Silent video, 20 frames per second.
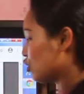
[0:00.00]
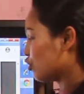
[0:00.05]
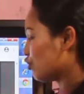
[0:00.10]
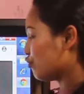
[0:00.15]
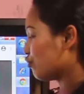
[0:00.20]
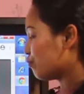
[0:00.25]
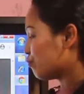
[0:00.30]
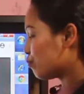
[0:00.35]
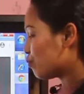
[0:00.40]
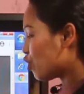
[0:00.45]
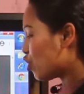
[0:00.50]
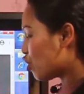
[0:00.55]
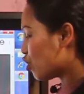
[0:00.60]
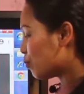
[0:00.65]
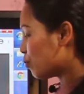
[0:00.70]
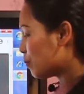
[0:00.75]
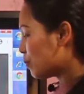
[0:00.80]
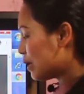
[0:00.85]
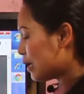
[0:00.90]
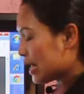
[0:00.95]
of
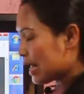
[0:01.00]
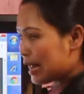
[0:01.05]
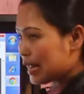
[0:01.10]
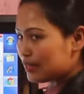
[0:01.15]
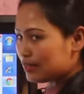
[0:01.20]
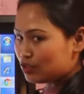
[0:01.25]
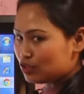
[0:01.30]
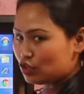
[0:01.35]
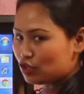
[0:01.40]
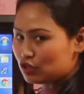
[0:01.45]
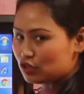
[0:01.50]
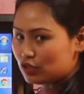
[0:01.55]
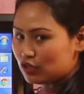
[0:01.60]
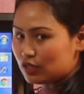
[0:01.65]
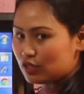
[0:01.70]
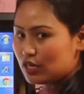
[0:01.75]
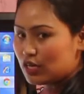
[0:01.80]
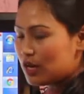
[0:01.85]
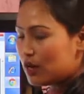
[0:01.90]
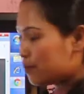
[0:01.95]
mom and
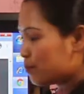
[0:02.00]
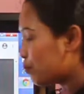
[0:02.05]
daughter.